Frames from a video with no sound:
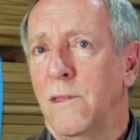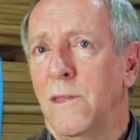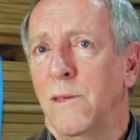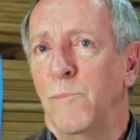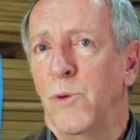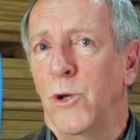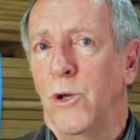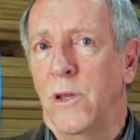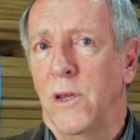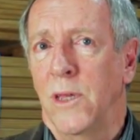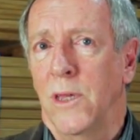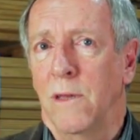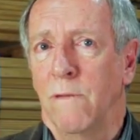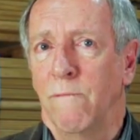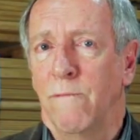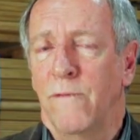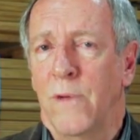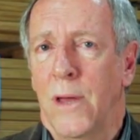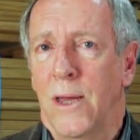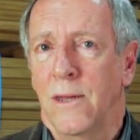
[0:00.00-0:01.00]
the burning
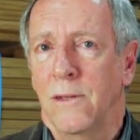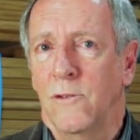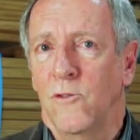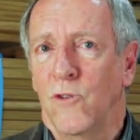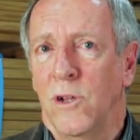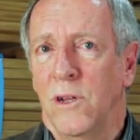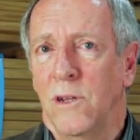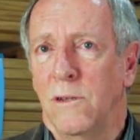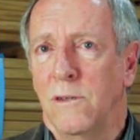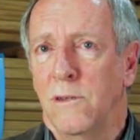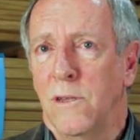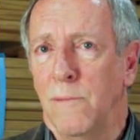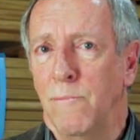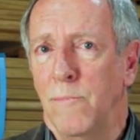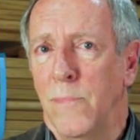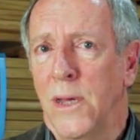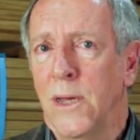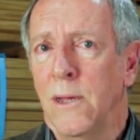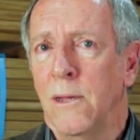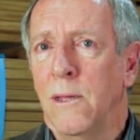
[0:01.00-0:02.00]
of treated
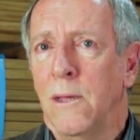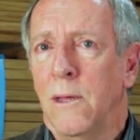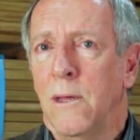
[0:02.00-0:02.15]
timber.